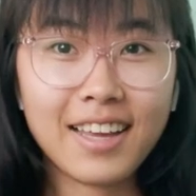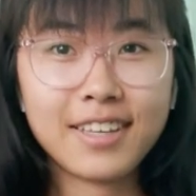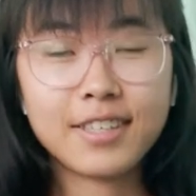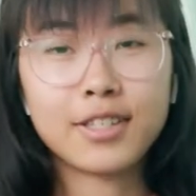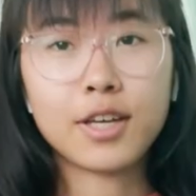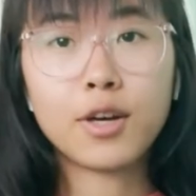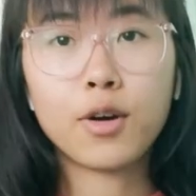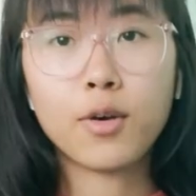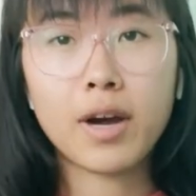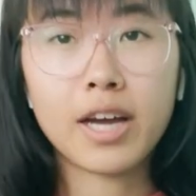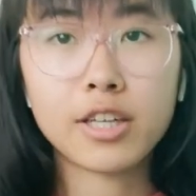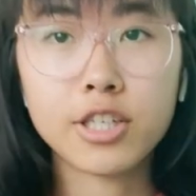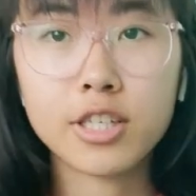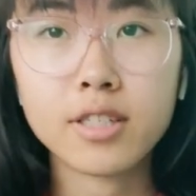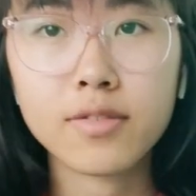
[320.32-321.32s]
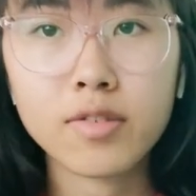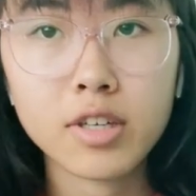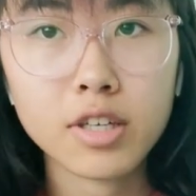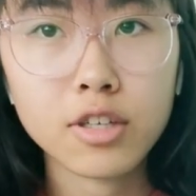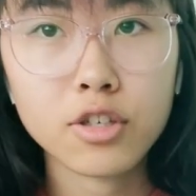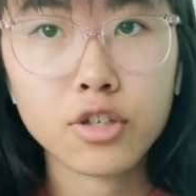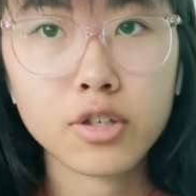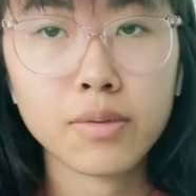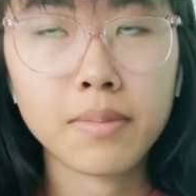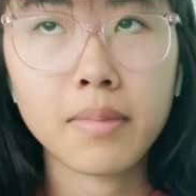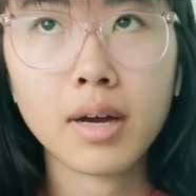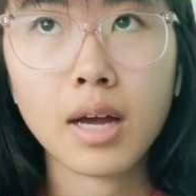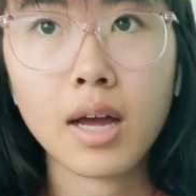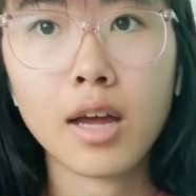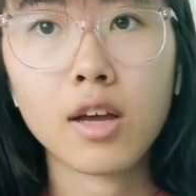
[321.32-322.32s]
Hi, so I just finished
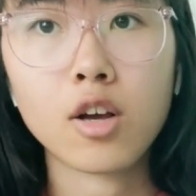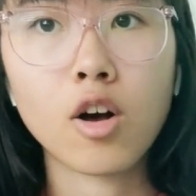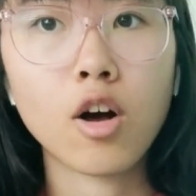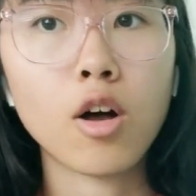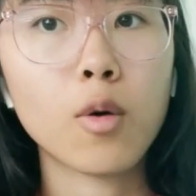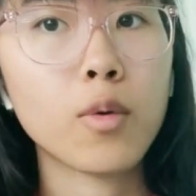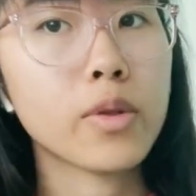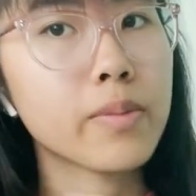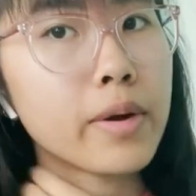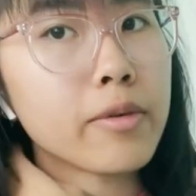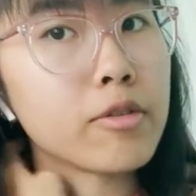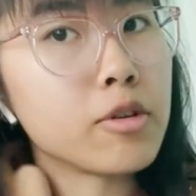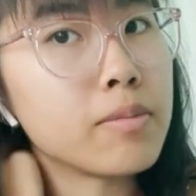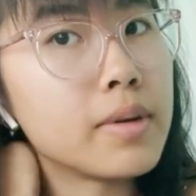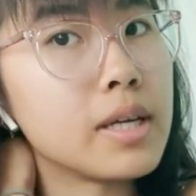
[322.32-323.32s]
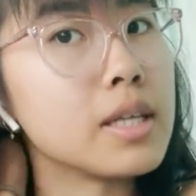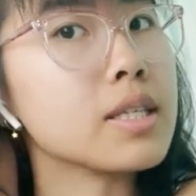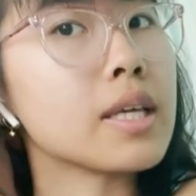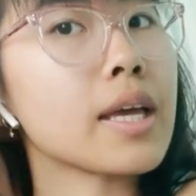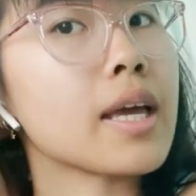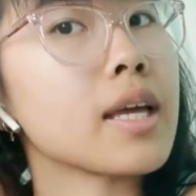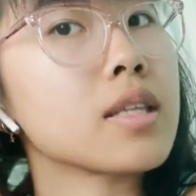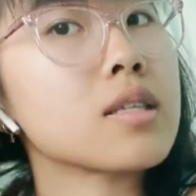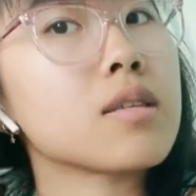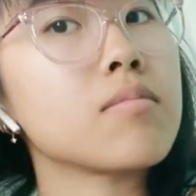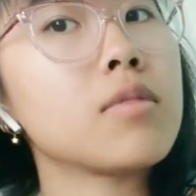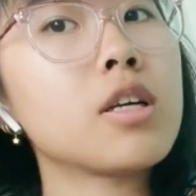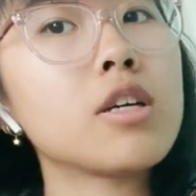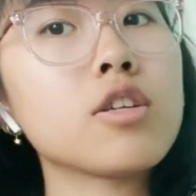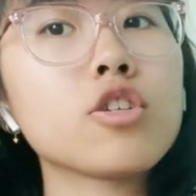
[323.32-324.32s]
my call with my roommates. I ate
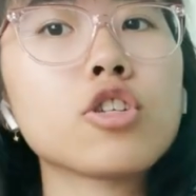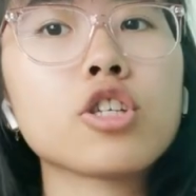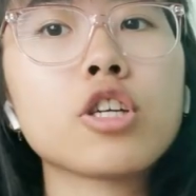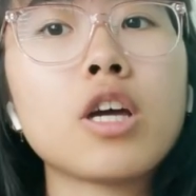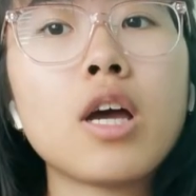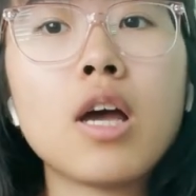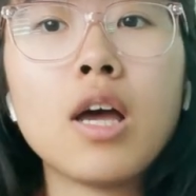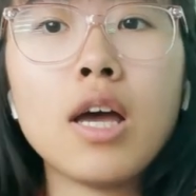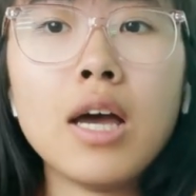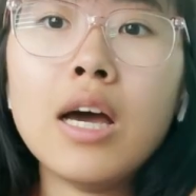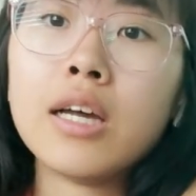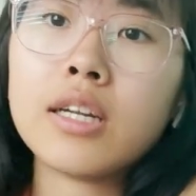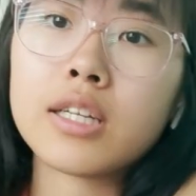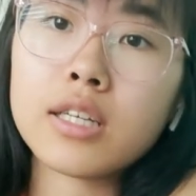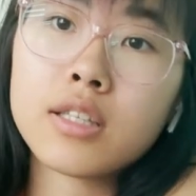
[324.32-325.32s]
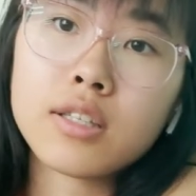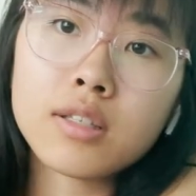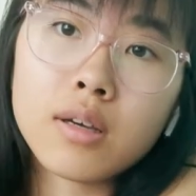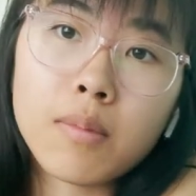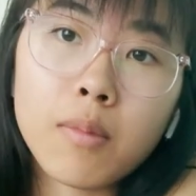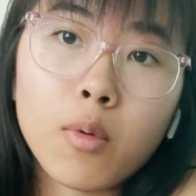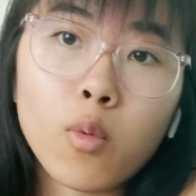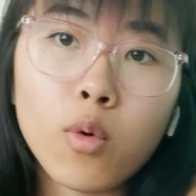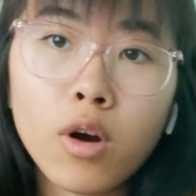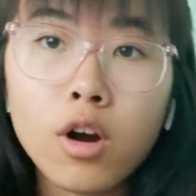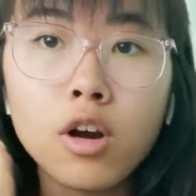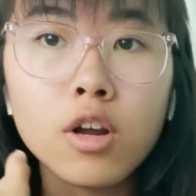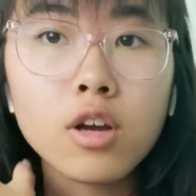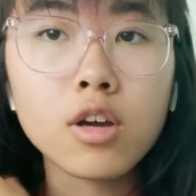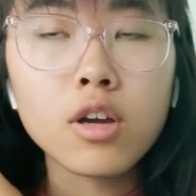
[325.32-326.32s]
some lunch, did some
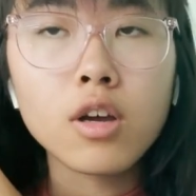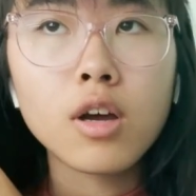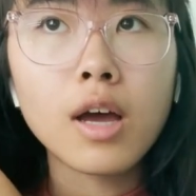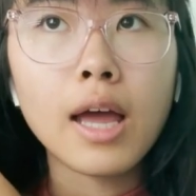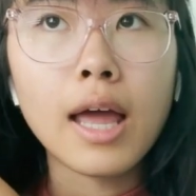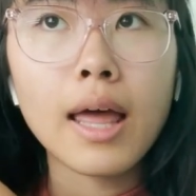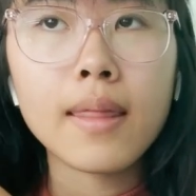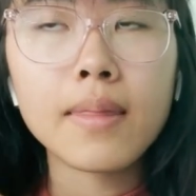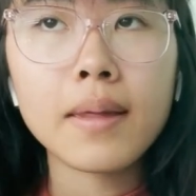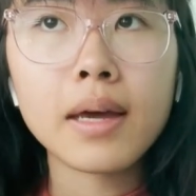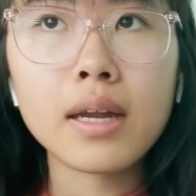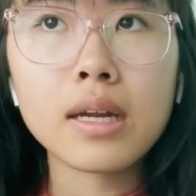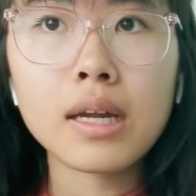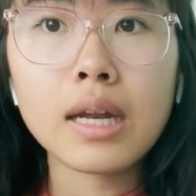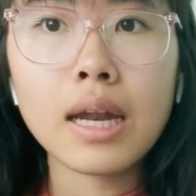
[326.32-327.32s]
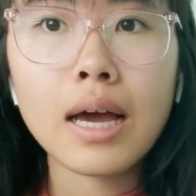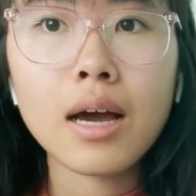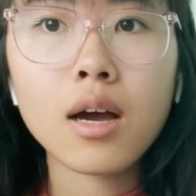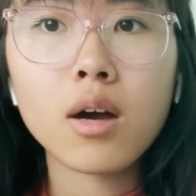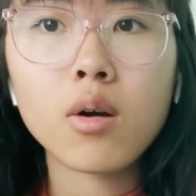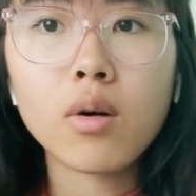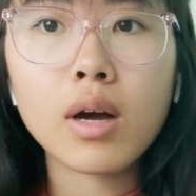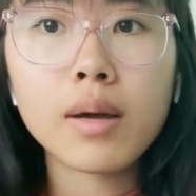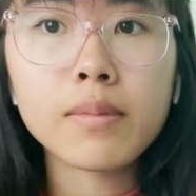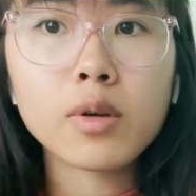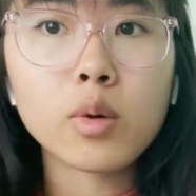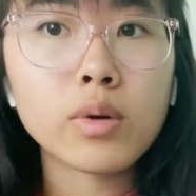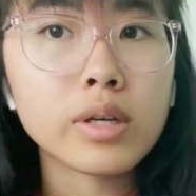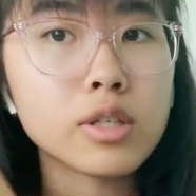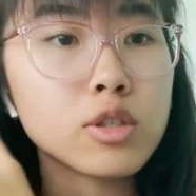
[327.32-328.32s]
work, and then now I'm
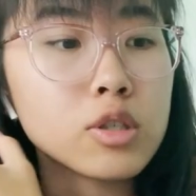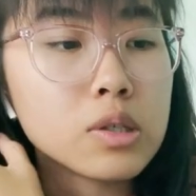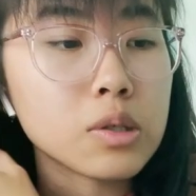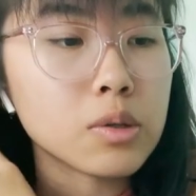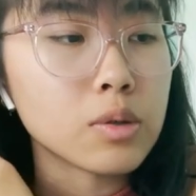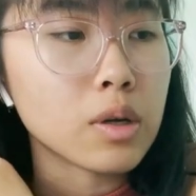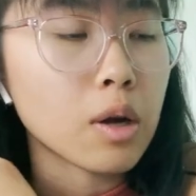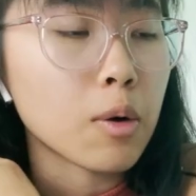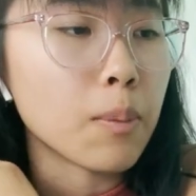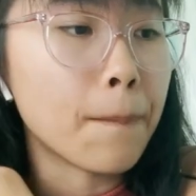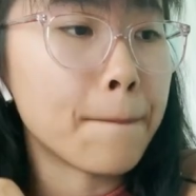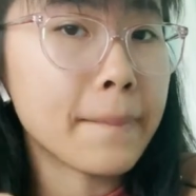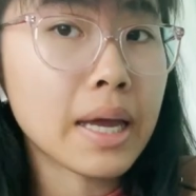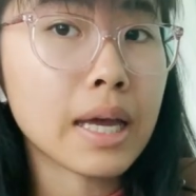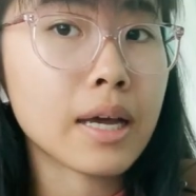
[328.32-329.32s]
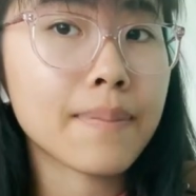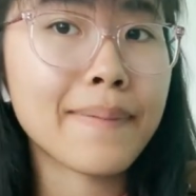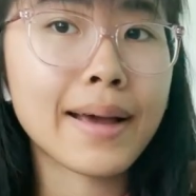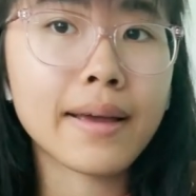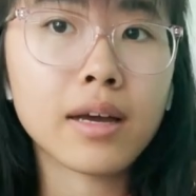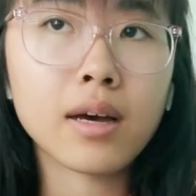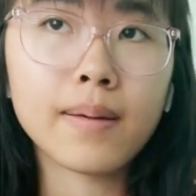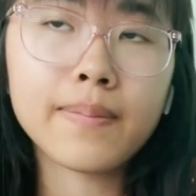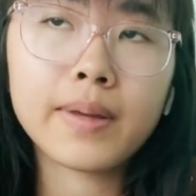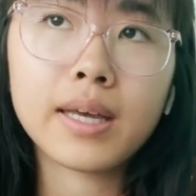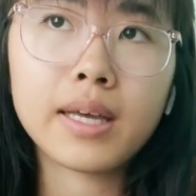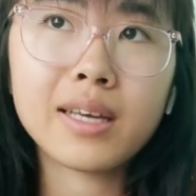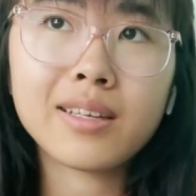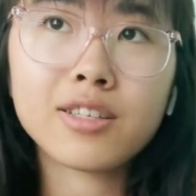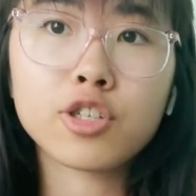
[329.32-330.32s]
going to go bake my
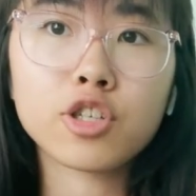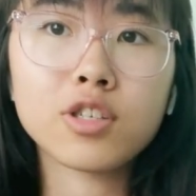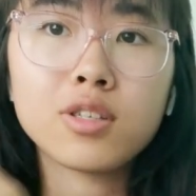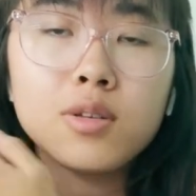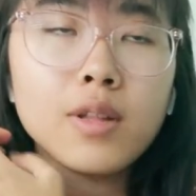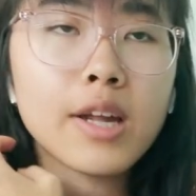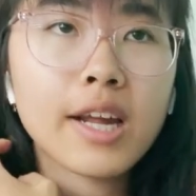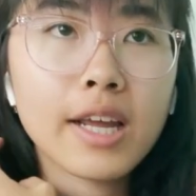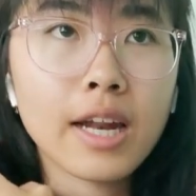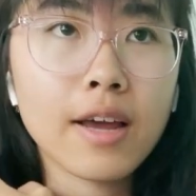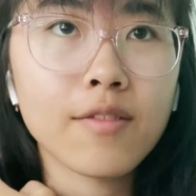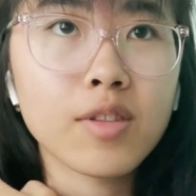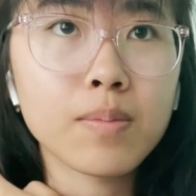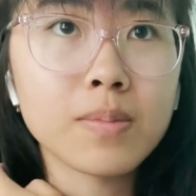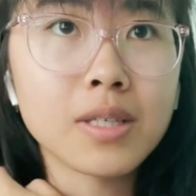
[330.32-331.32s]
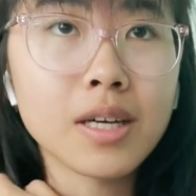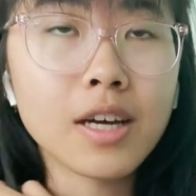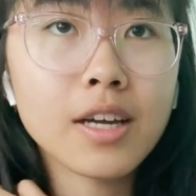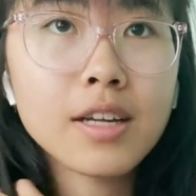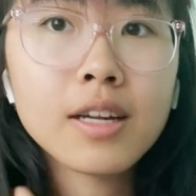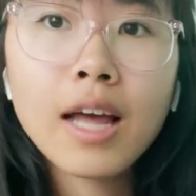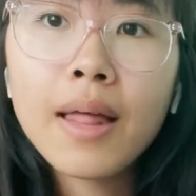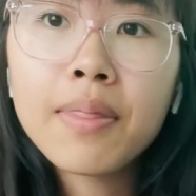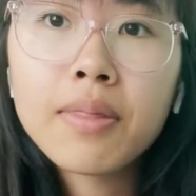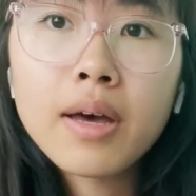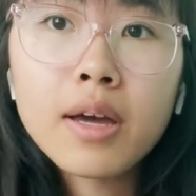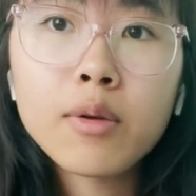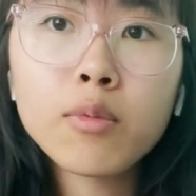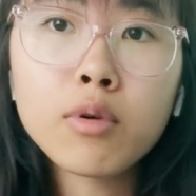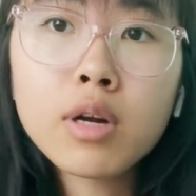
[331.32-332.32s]
cupcakes just so that I can have them done, and
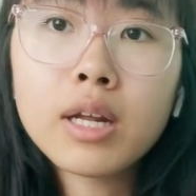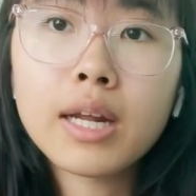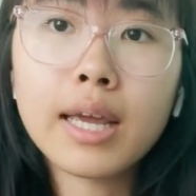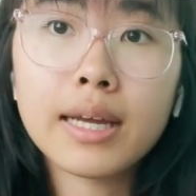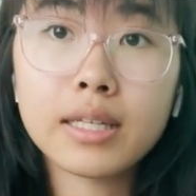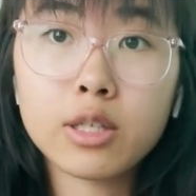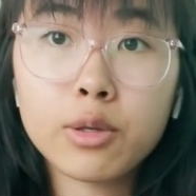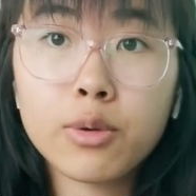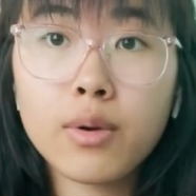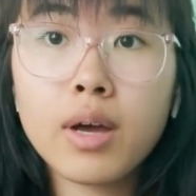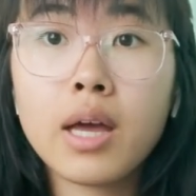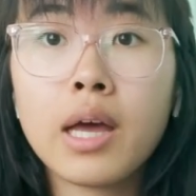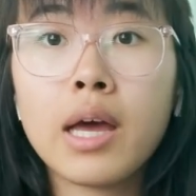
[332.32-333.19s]
then we're gonna get to